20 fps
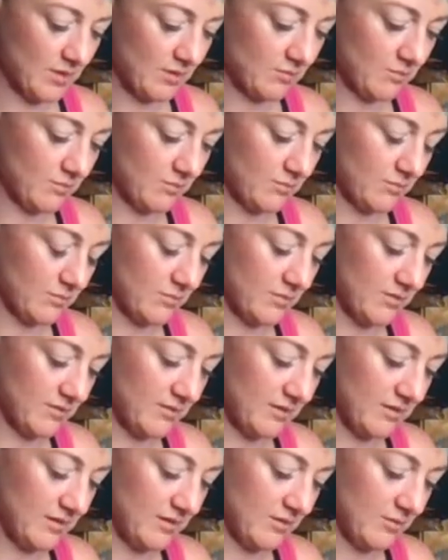Ooh,
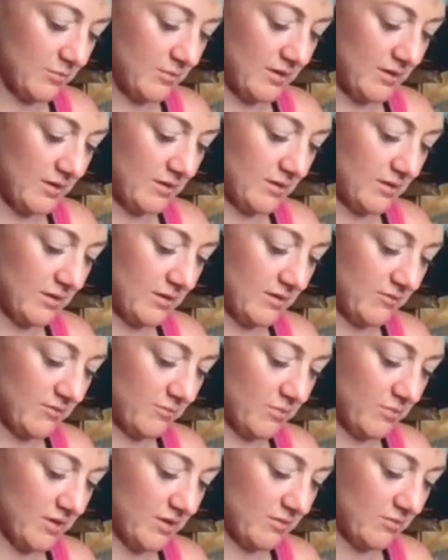there's a little bit that I
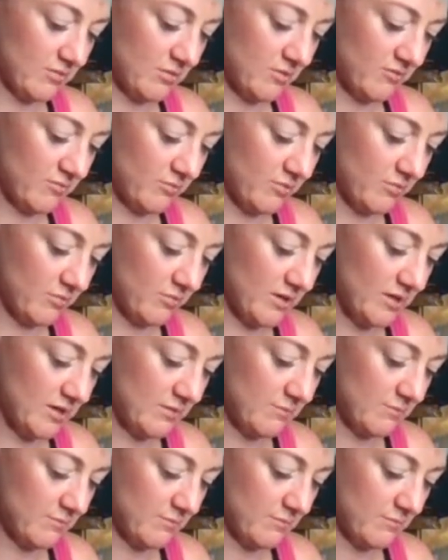haven't peeled off
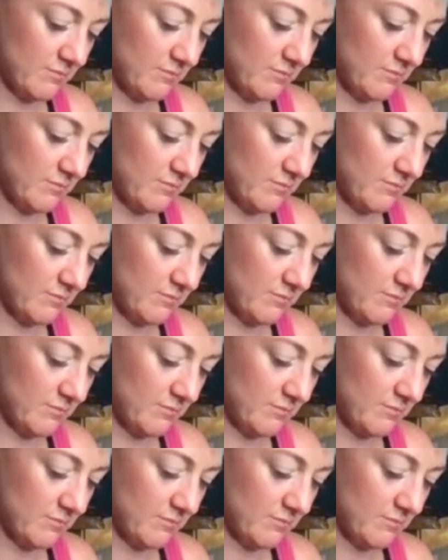properly.